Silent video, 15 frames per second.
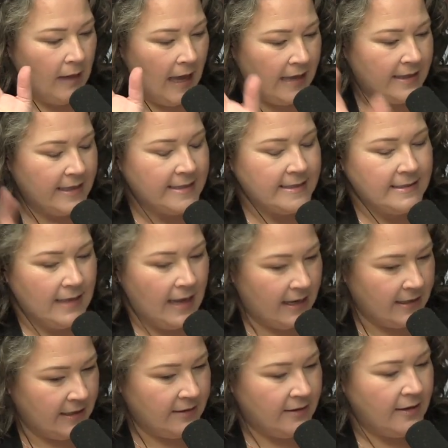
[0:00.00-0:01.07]
had this
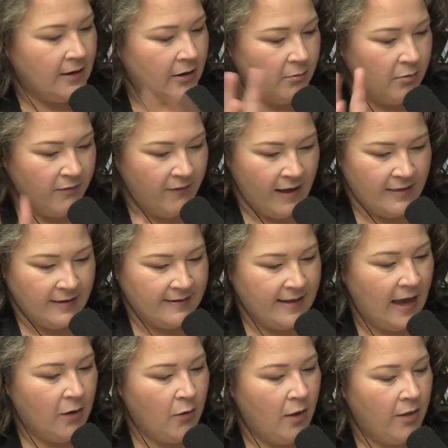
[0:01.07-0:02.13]
idea that they're going to provide these
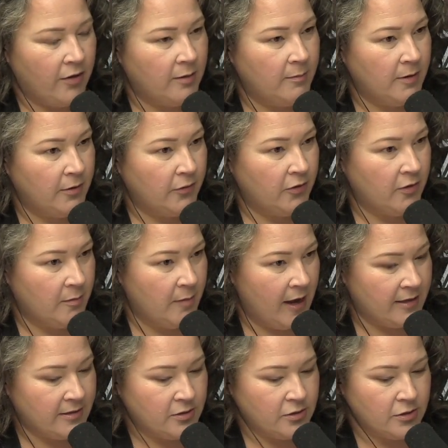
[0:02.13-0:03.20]
high quality meals to the
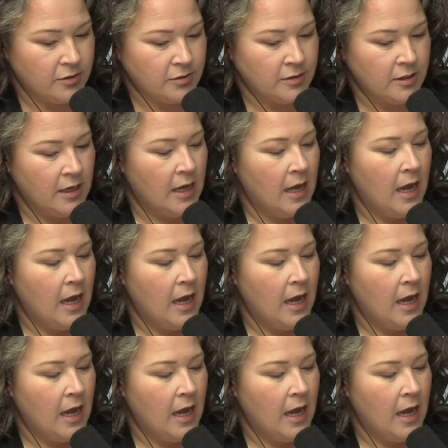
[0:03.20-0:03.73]
passengers